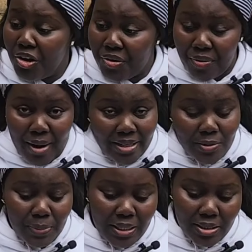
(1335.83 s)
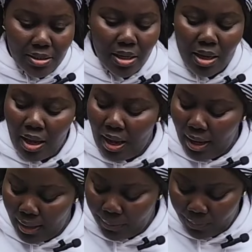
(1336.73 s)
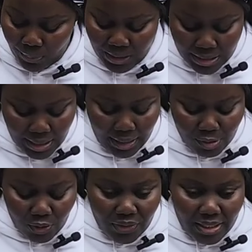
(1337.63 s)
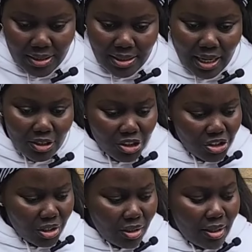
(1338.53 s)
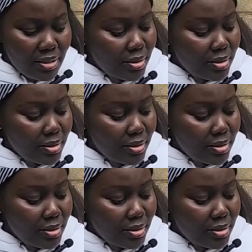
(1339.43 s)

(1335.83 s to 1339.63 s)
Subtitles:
Great piece. In terms of the extension,